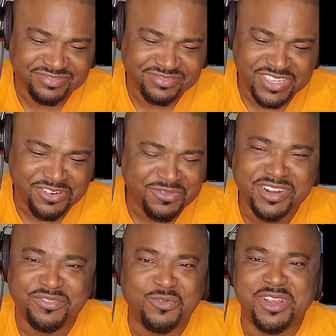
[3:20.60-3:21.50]
We
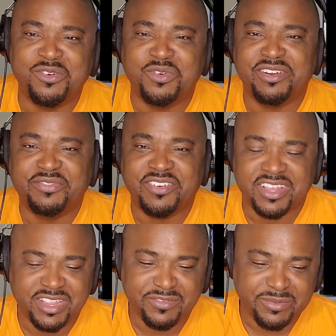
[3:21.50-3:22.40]
don't wanna
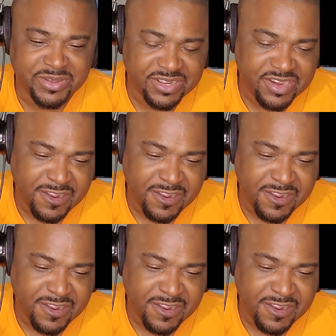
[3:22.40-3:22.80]
fuck everybody.